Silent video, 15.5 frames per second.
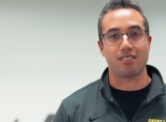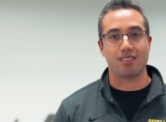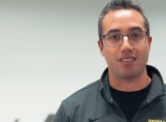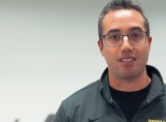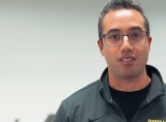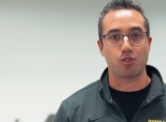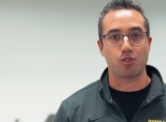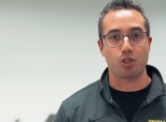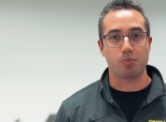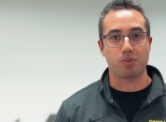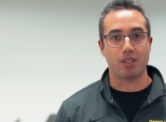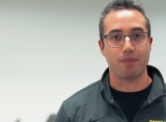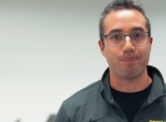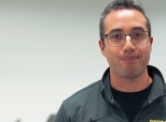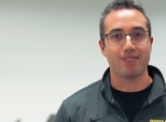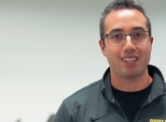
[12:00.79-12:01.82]
is in the
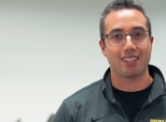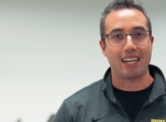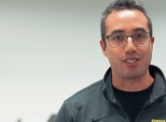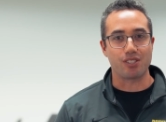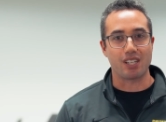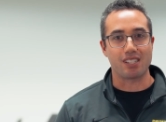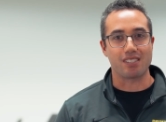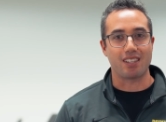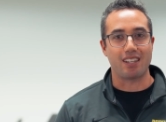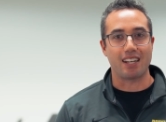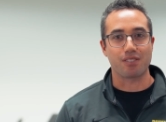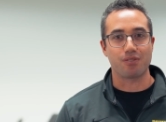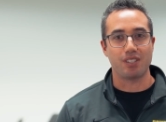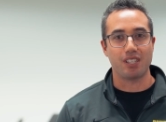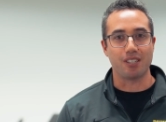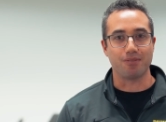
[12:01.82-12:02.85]
description. Catch you guys in the
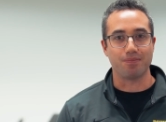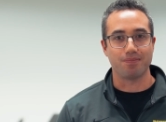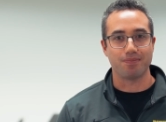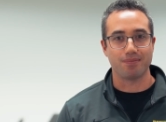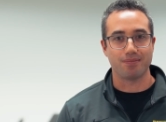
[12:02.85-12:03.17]
next video.